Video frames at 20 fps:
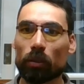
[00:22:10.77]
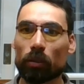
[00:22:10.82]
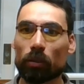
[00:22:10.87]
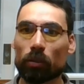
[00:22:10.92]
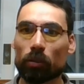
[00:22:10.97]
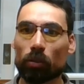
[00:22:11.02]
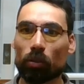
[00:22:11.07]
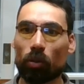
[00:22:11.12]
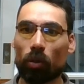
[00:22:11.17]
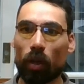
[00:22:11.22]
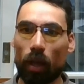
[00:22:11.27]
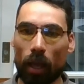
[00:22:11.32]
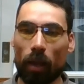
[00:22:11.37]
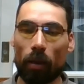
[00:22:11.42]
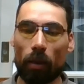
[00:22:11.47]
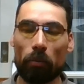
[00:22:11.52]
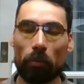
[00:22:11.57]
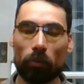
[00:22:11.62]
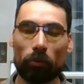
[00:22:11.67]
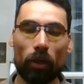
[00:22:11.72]
So I
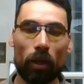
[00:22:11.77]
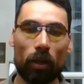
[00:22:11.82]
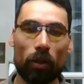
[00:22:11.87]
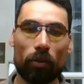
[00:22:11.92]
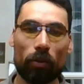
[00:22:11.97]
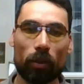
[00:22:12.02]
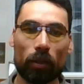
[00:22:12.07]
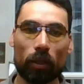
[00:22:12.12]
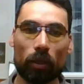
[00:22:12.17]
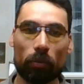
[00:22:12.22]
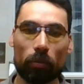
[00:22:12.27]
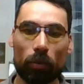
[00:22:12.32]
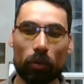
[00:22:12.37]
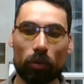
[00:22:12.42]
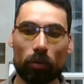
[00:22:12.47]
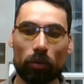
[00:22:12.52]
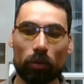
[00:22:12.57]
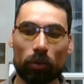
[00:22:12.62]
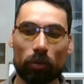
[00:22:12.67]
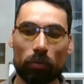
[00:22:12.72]
am really thinking
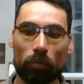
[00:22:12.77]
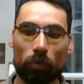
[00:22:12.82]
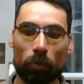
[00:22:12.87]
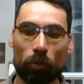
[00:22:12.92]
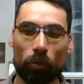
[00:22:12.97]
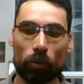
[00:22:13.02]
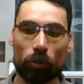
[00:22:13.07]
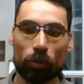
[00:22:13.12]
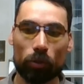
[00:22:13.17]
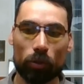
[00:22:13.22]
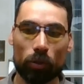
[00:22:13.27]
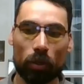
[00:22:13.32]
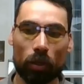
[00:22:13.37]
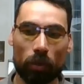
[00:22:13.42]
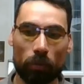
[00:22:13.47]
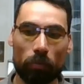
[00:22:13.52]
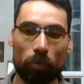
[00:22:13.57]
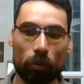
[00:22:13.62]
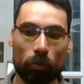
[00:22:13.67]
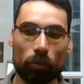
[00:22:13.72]
about Polish
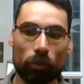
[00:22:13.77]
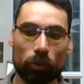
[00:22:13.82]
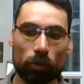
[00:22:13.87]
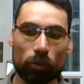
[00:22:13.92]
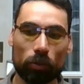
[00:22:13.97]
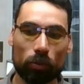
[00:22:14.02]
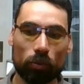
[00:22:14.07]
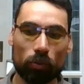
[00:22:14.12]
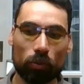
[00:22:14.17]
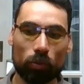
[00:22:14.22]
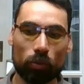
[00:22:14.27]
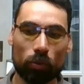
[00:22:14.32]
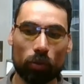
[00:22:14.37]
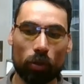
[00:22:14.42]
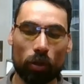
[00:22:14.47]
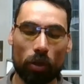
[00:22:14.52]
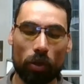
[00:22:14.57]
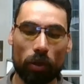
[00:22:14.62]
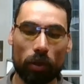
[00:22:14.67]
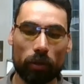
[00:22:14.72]
to
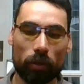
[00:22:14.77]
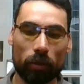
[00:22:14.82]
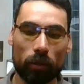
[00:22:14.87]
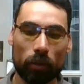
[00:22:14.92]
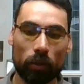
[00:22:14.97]
learn that.